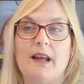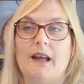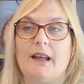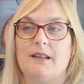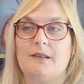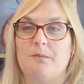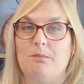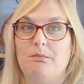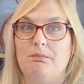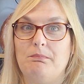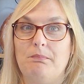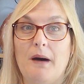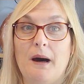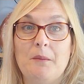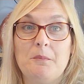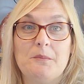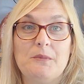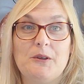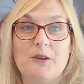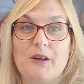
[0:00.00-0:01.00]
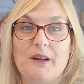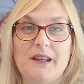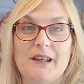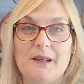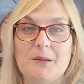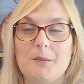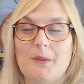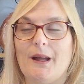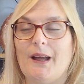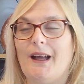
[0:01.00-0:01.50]
and bum
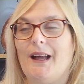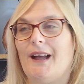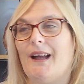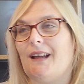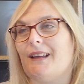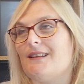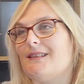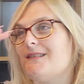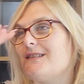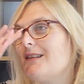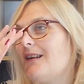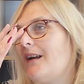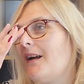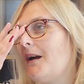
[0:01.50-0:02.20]
cream and